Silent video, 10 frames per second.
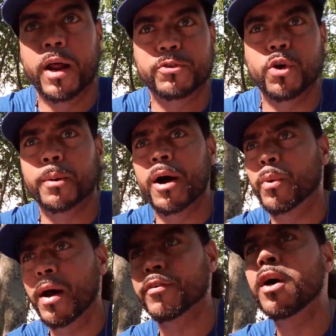I'll talk about
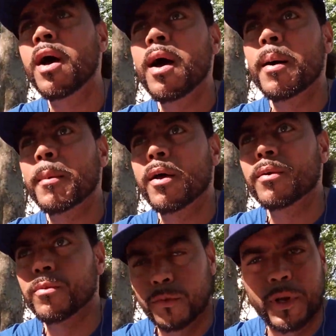whatever
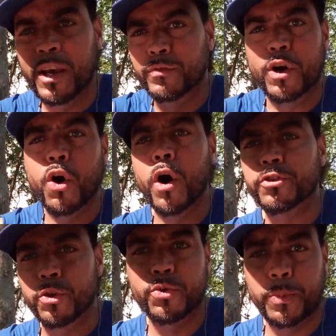in regard
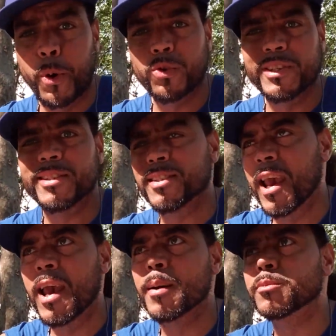to supposed
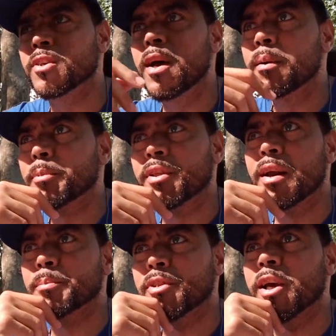scams. But then
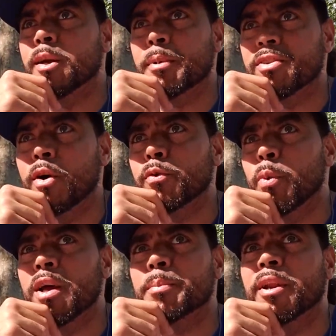I'm thinking to myself, well,
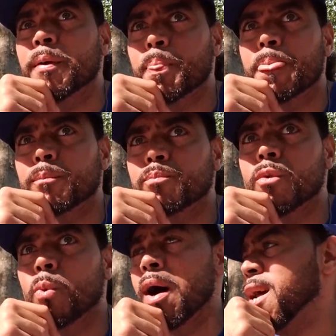wait a minute.
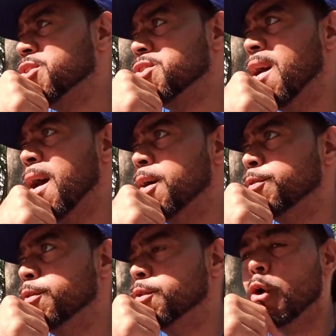Why not just have
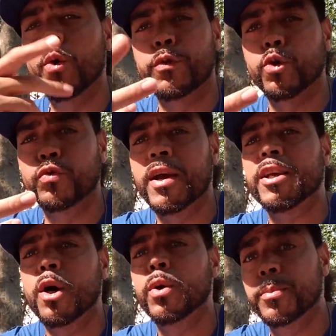Covert
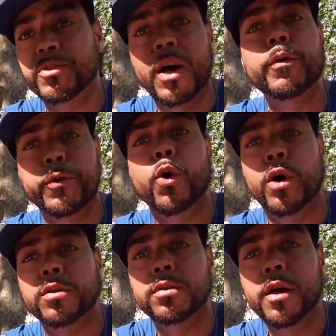Radio himself
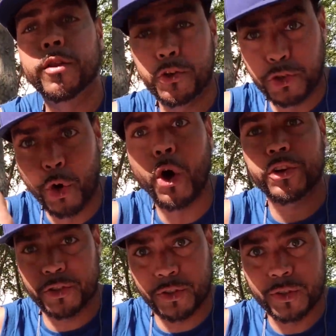on, the
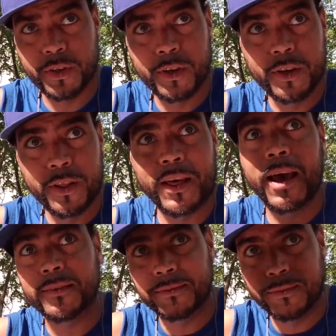source that